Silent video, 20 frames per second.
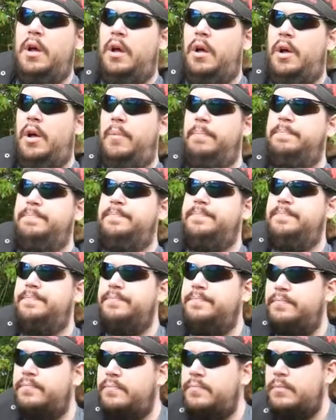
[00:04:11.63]

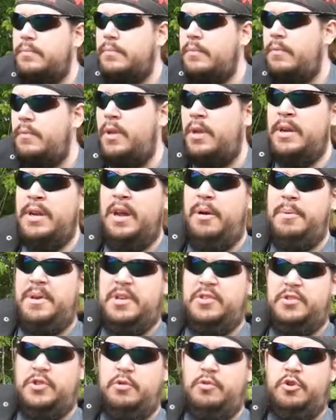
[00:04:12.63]
Now,
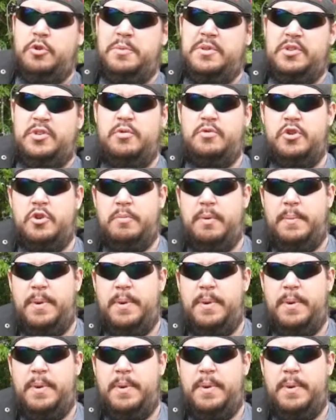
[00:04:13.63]
because YouTube is YouTube,